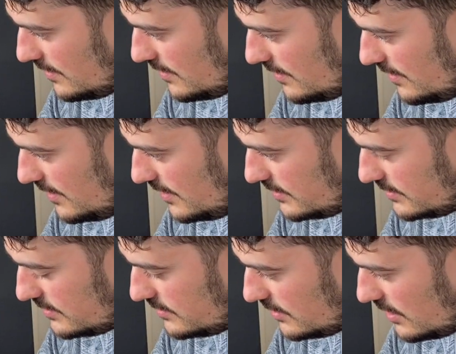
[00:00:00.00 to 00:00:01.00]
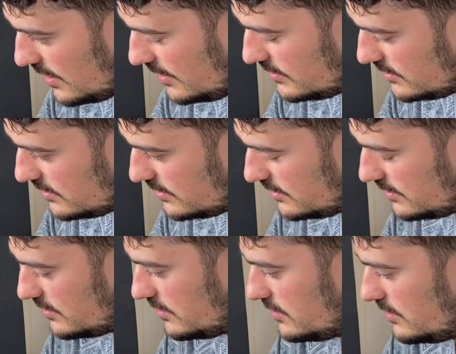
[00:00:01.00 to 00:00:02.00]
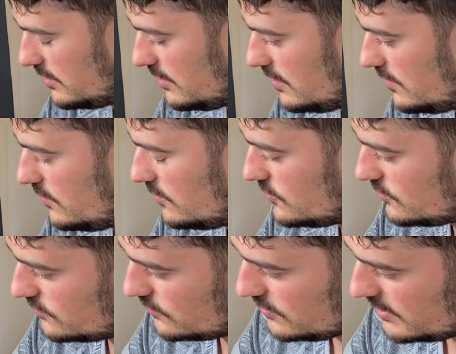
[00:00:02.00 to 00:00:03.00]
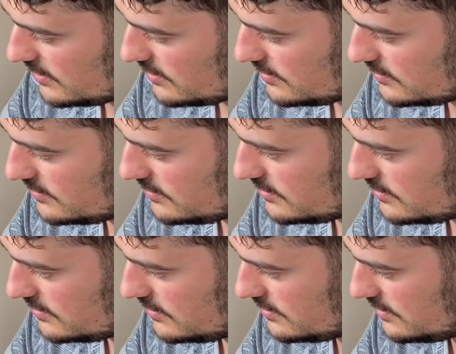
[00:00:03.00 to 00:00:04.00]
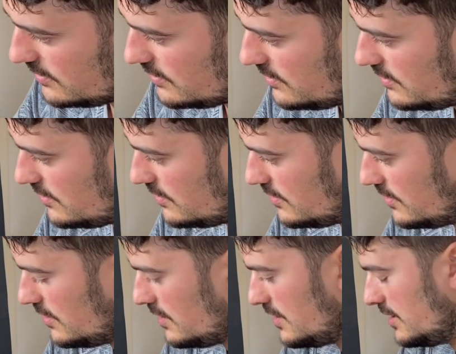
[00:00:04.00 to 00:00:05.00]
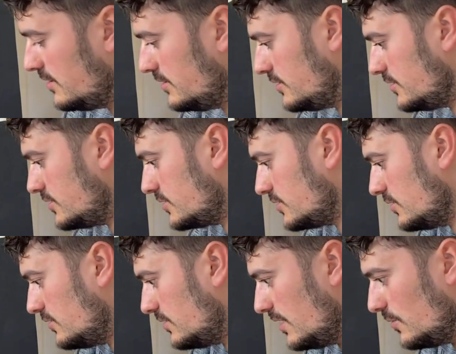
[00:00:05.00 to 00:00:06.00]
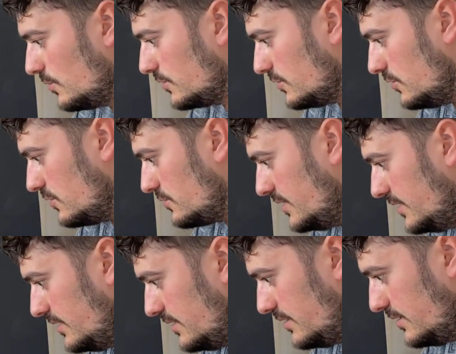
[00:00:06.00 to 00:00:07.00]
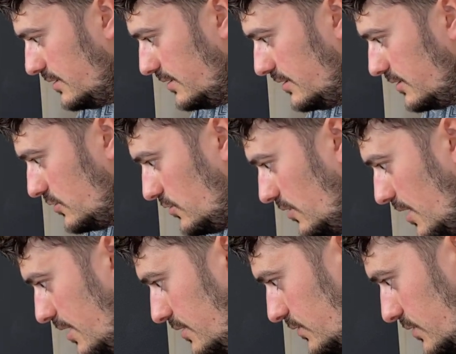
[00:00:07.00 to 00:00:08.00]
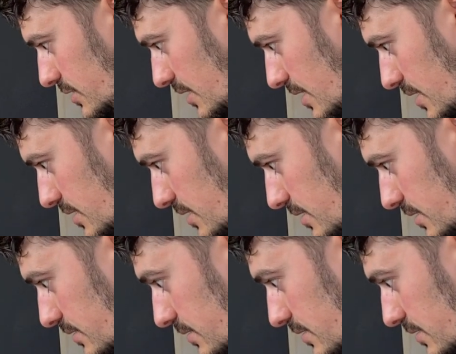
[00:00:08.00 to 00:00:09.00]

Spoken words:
And the height, I think I also do like this. So I would already try to tie in